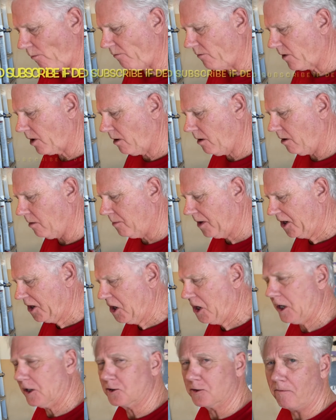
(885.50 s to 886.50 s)
Oh my
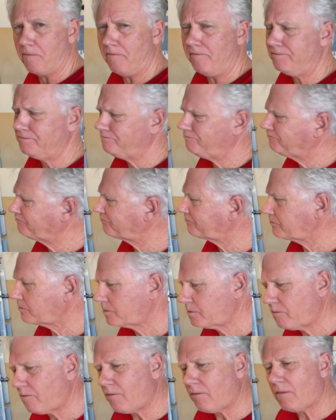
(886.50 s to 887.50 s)
gosh.
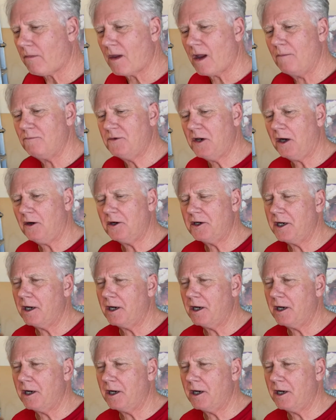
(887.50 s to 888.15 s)
I'm telling you.